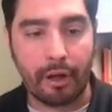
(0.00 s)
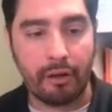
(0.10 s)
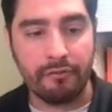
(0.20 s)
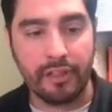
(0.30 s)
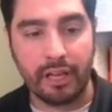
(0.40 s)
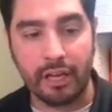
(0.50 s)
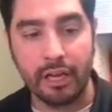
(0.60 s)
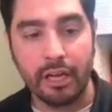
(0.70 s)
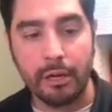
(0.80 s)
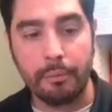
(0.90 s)
of the
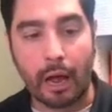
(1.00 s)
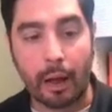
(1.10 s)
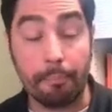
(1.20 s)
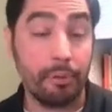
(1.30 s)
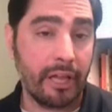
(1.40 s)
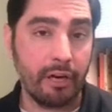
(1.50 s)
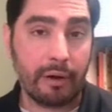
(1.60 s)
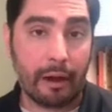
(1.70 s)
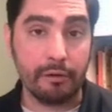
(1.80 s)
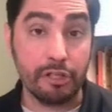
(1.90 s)

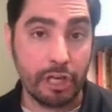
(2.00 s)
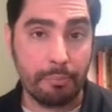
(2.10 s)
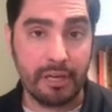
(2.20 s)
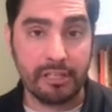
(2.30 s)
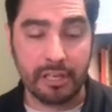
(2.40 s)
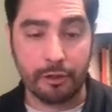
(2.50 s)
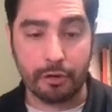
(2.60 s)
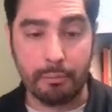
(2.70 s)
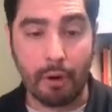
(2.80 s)
Playground GPT-3